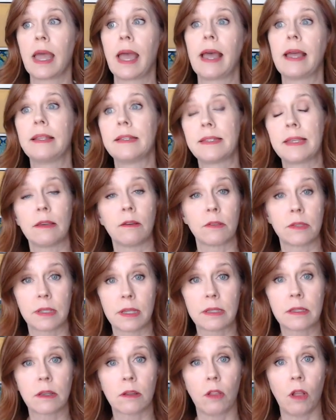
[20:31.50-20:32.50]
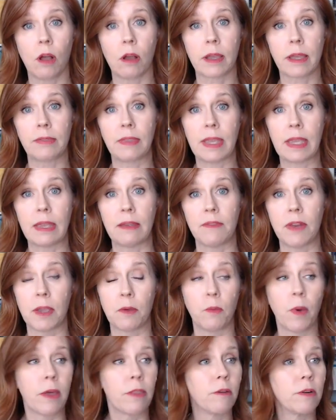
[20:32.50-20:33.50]
until six o'clock in the
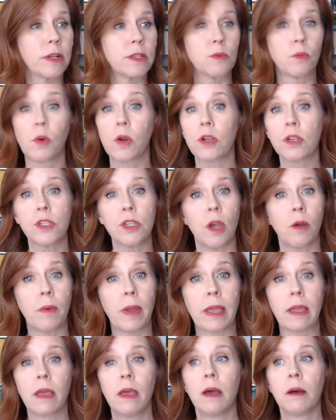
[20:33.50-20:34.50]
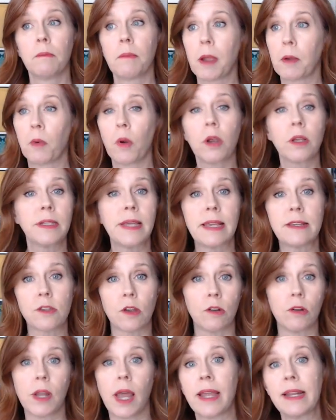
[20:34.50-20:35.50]
evening, whether it's work sewing. My work days
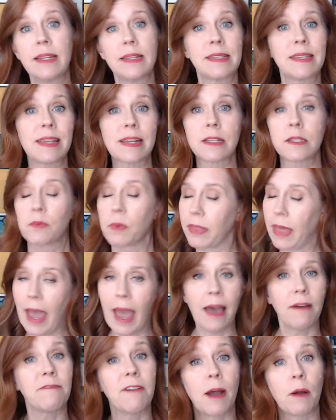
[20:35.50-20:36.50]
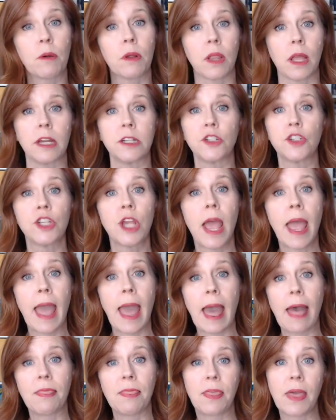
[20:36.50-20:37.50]
are nine to six with a half hour lunch,
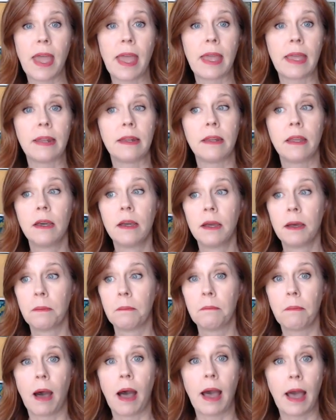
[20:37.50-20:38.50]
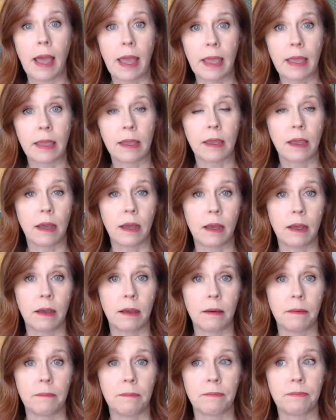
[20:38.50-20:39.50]
and then my
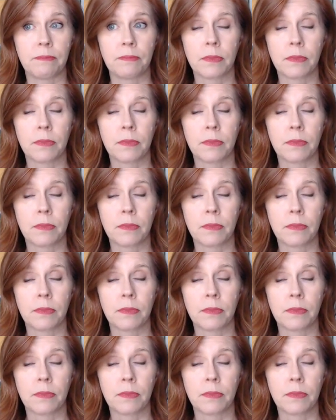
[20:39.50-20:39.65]
um,